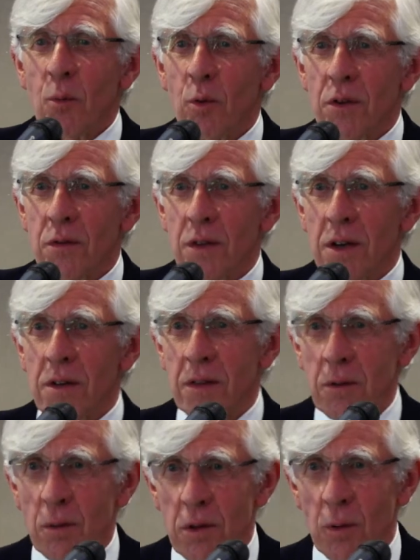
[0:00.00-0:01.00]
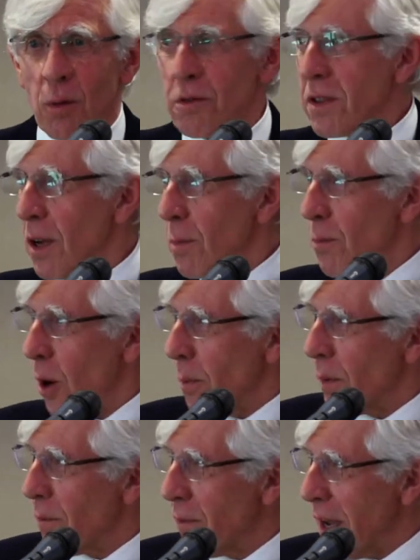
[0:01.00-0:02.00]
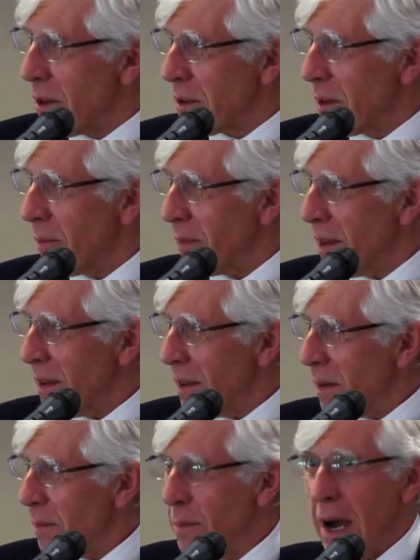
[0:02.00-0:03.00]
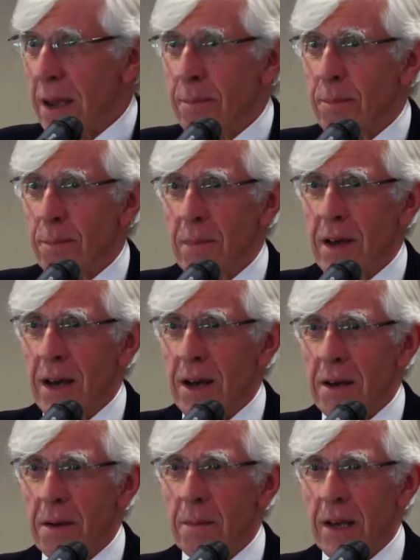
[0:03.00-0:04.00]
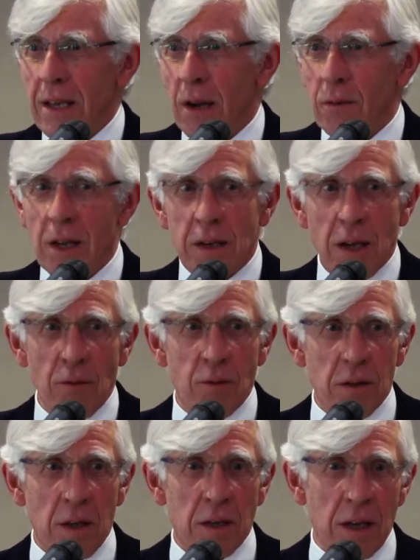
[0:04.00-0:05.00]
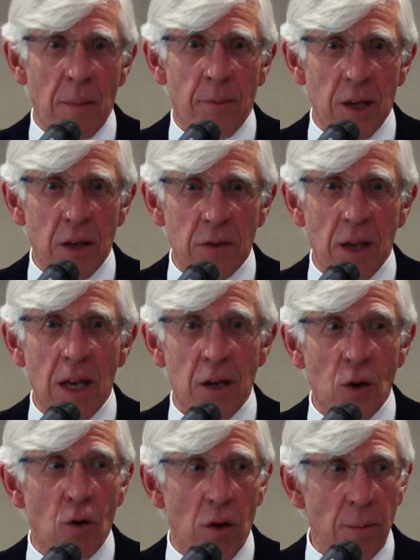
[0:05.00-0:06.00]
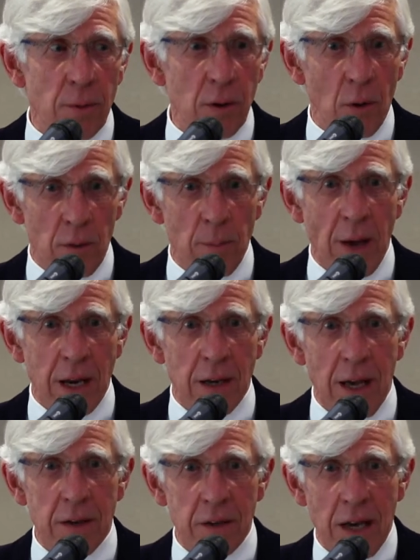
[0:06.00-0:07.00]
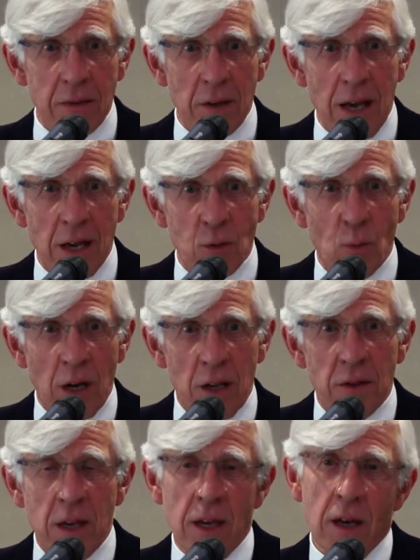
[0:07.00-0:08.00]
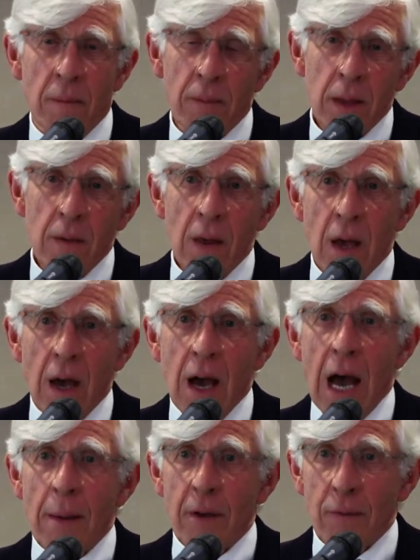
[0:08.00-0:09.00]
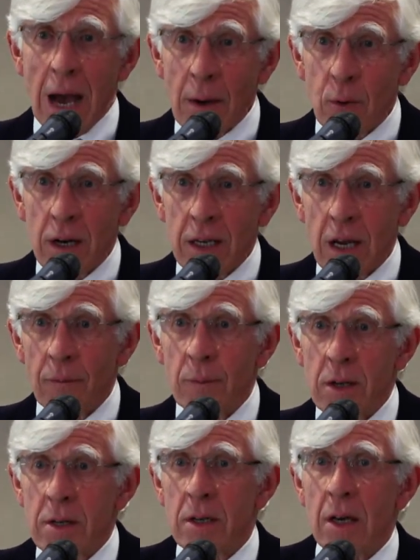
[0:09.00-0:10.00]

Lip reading: was that this was also a problem faced by countries and companies in Europe on the mainland as well as here. I mean, if I were in government,